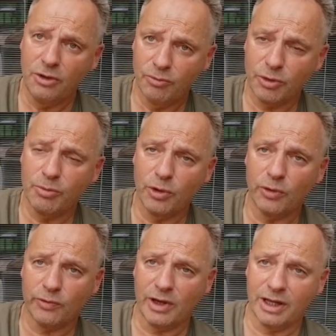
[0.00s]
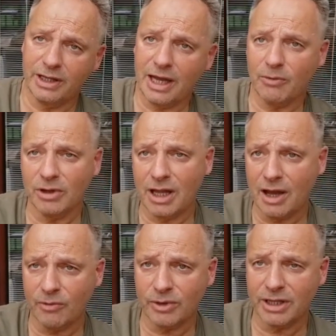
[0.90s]
removed and now
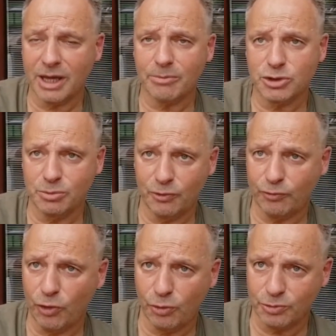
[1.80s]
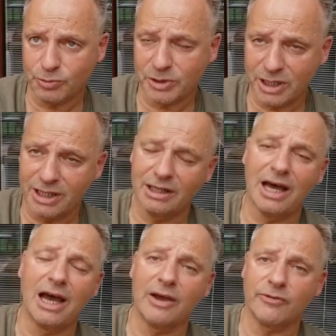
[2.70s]
allowing them to move forward with their
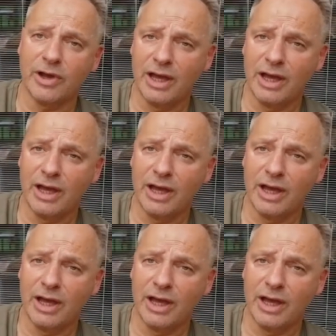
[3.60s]
life,